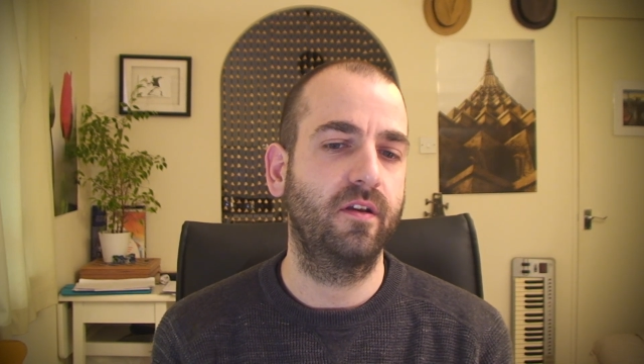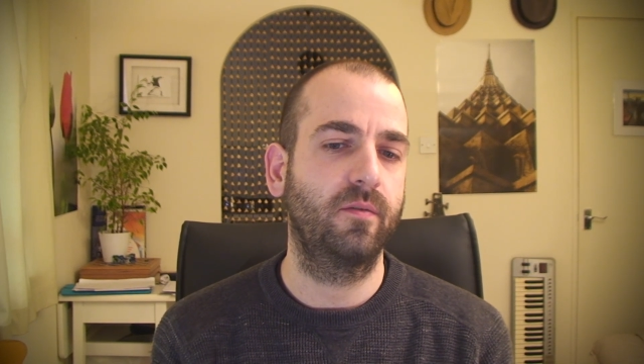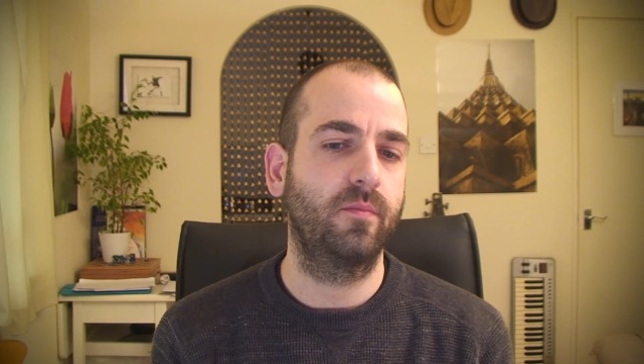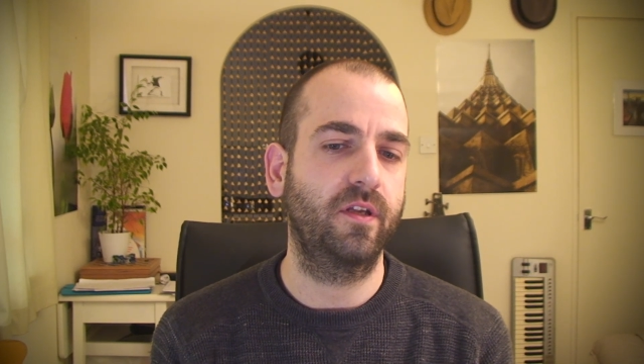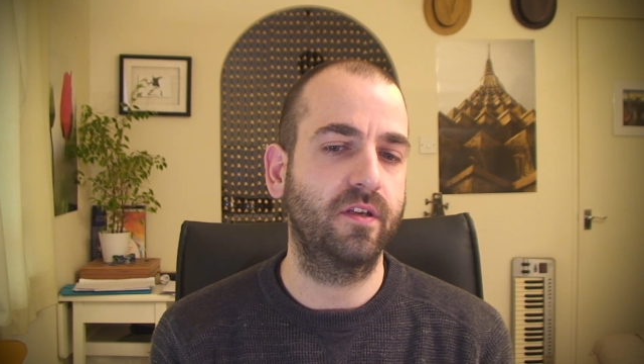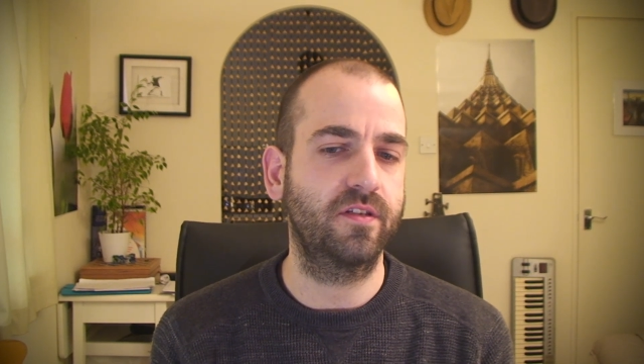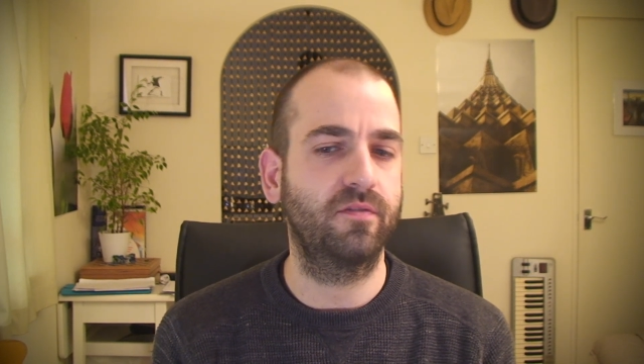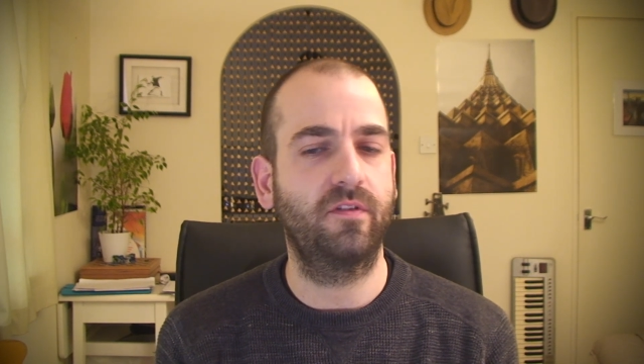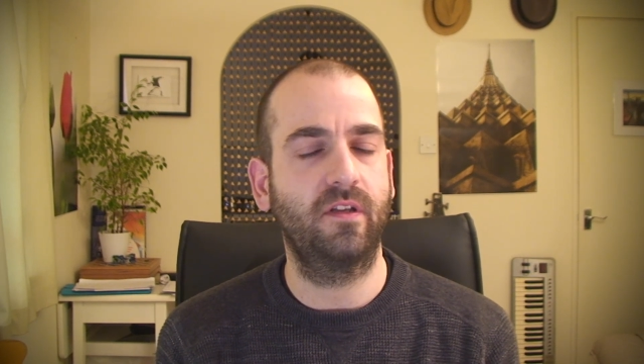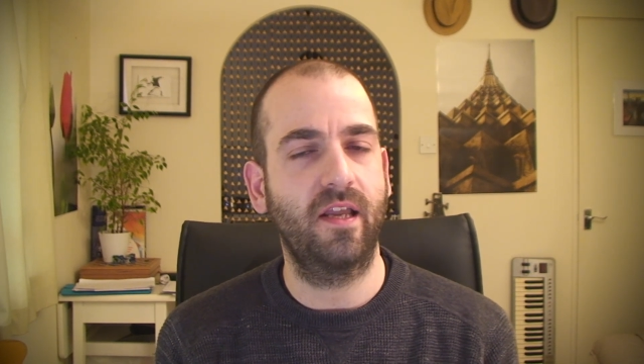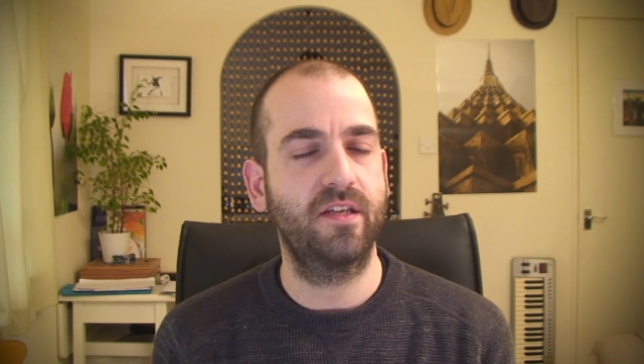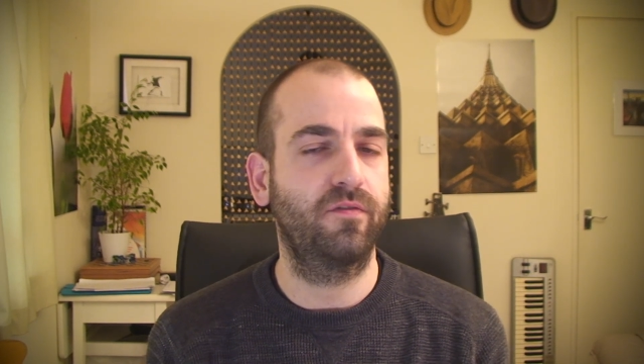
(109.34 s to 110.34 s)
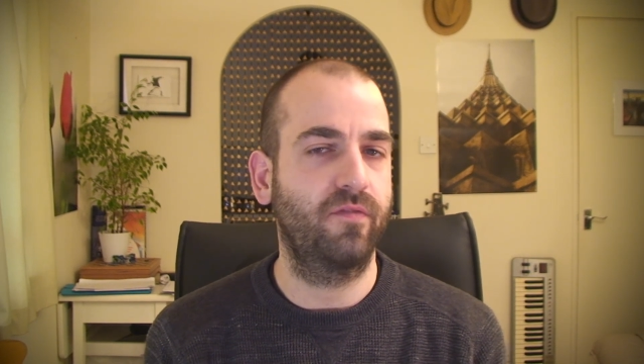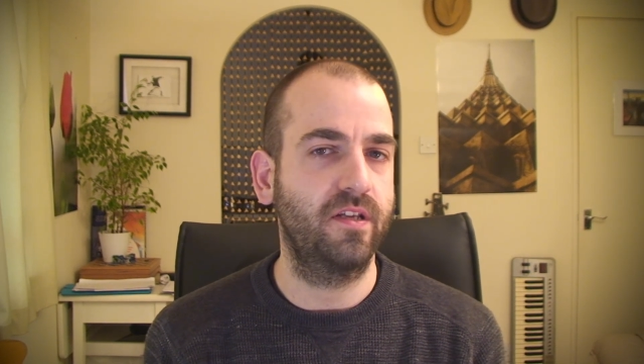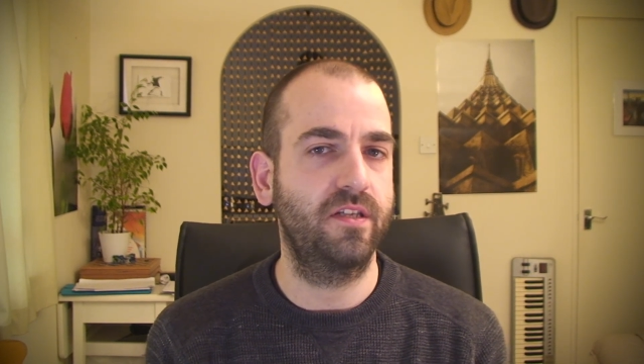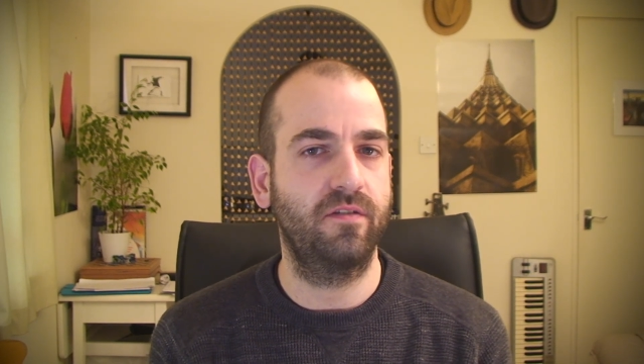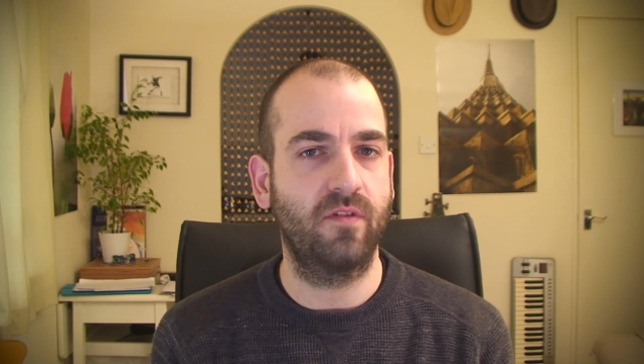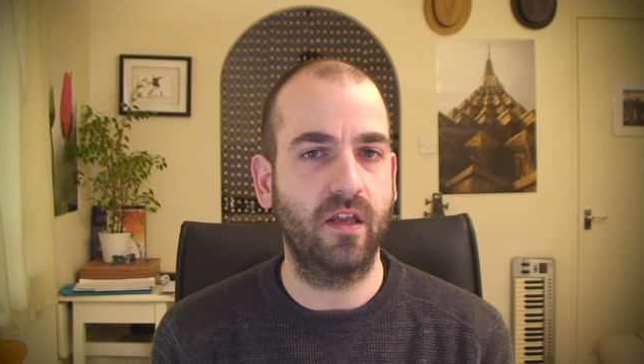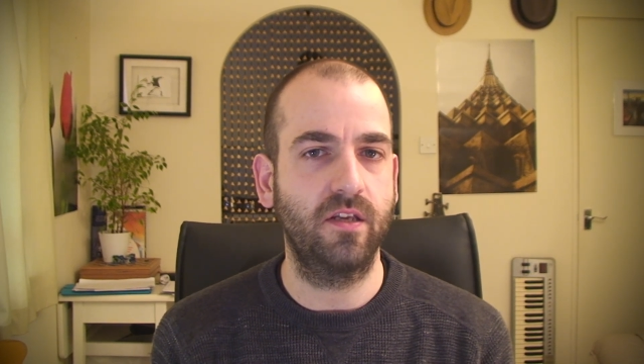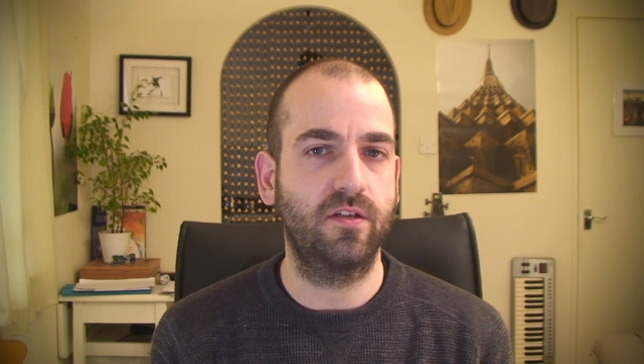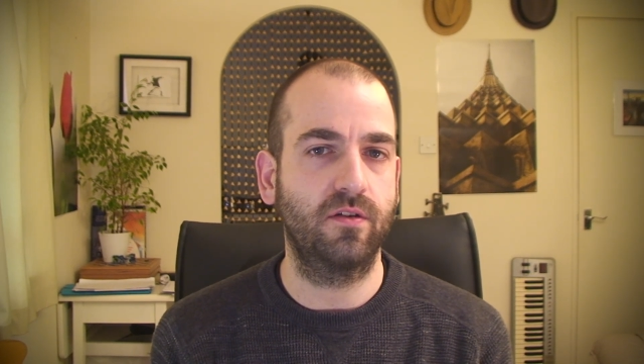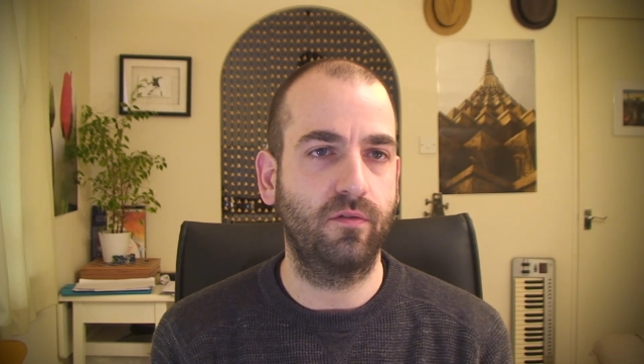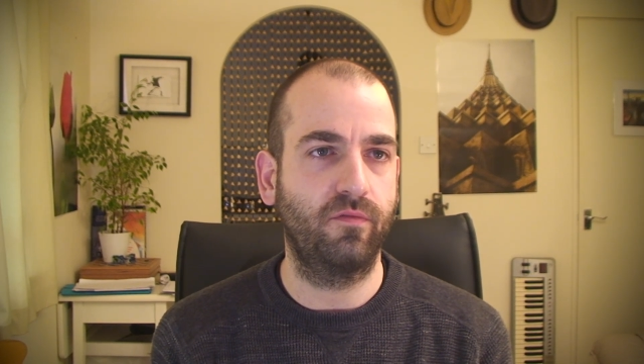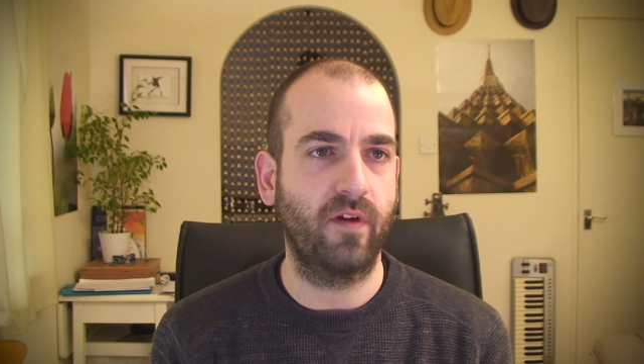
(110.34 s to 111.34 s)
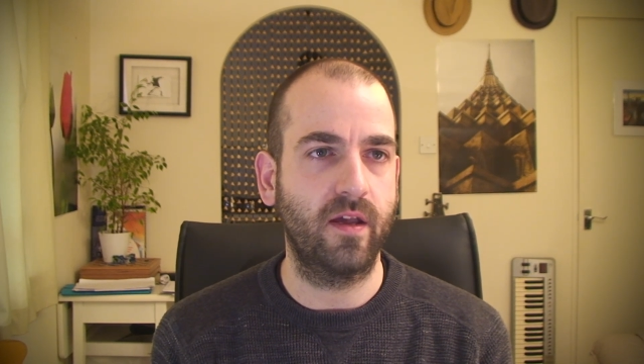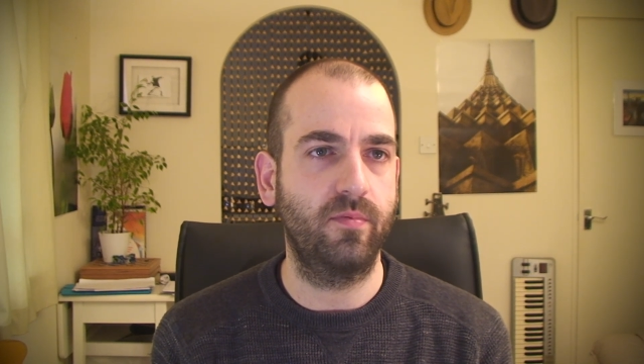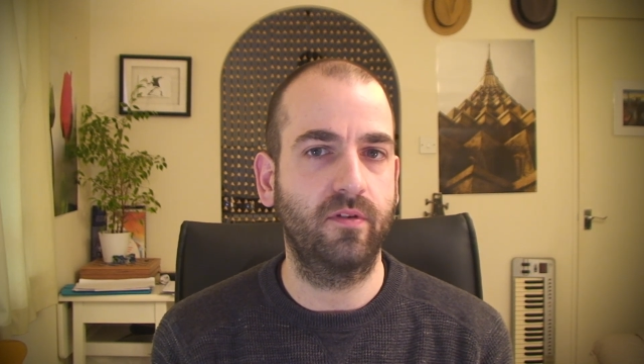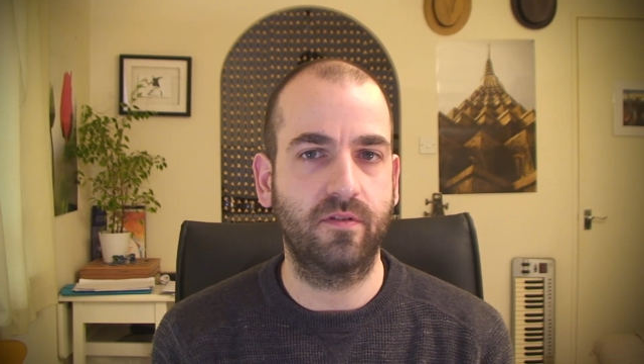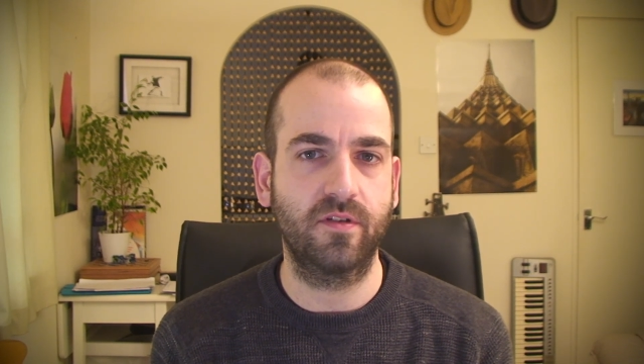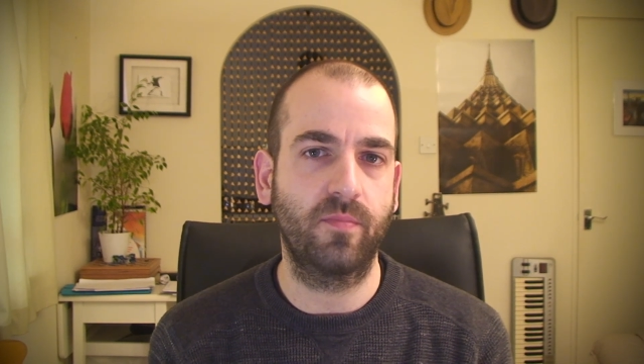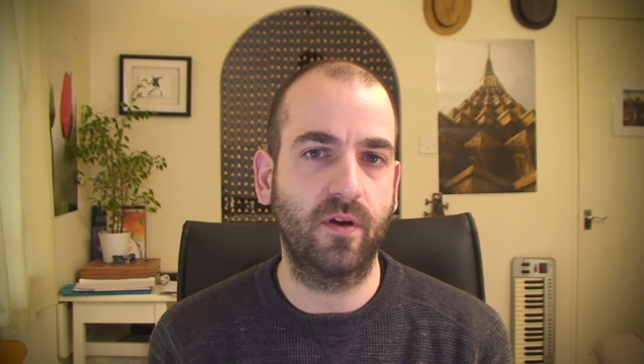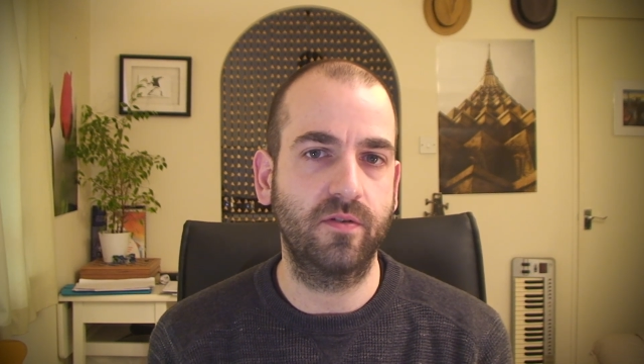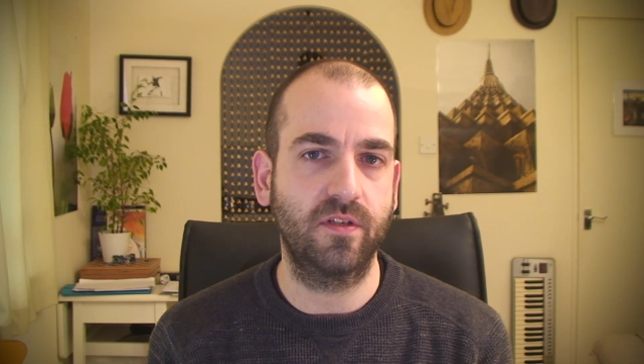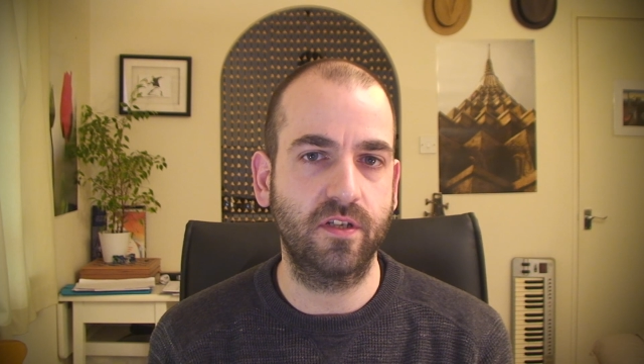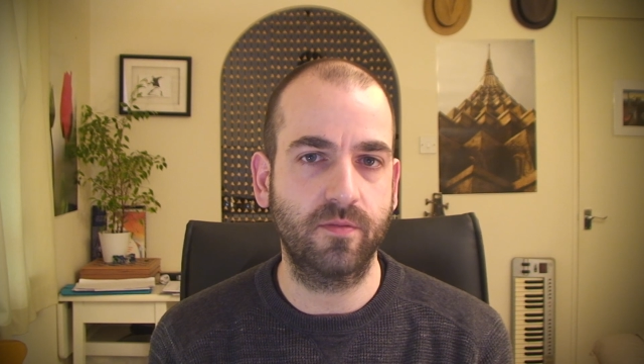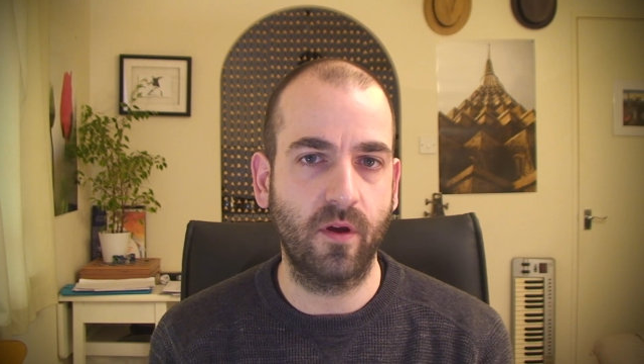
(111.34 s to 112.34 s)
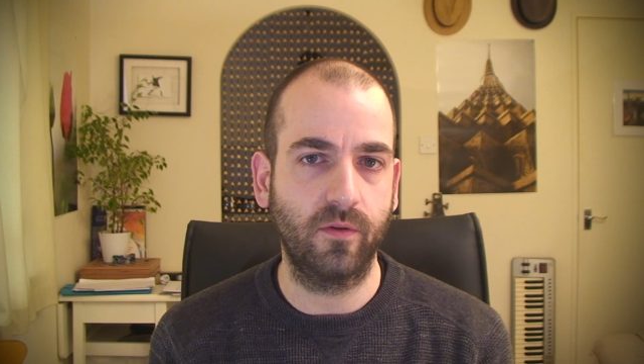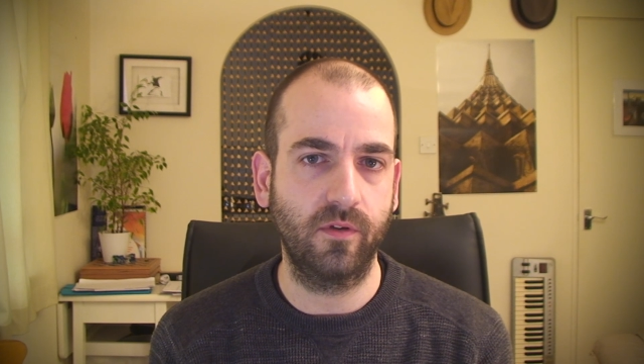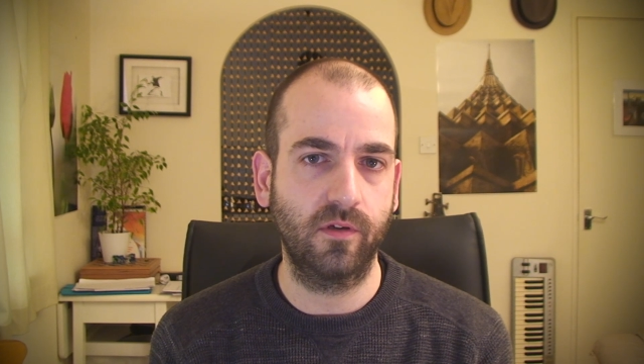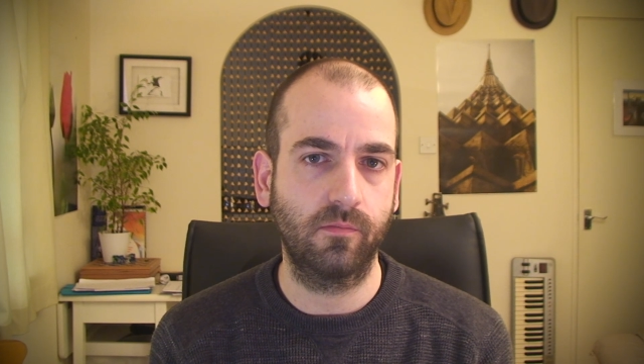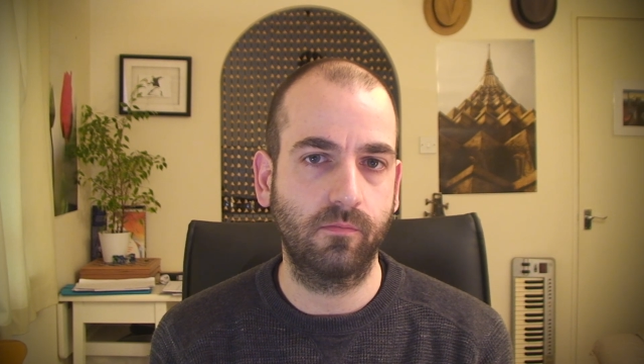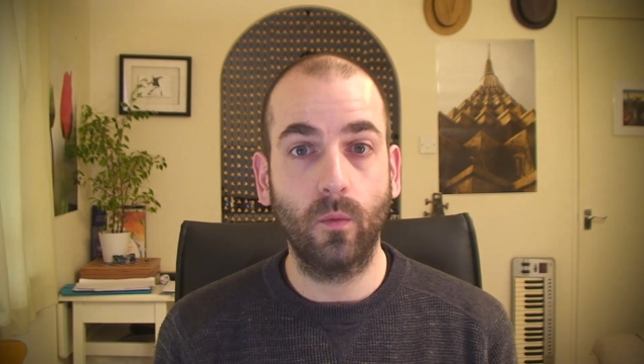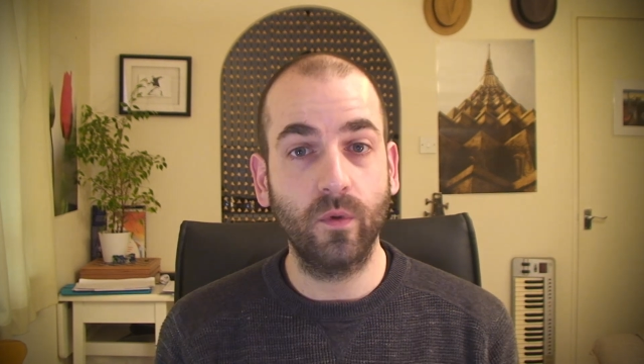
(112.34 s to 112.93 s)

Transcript: because of the less offensive nature of vapor as opposed to smoke?